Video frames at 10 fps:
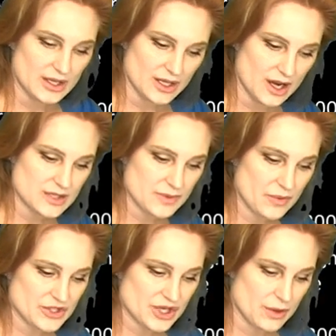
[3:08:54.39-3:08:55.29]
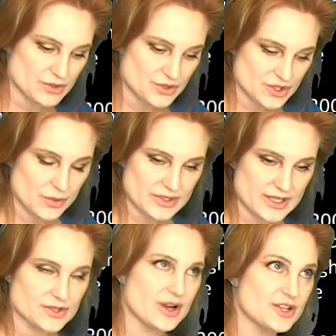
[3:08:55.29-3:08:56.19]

the cosmic ray showers are so intense,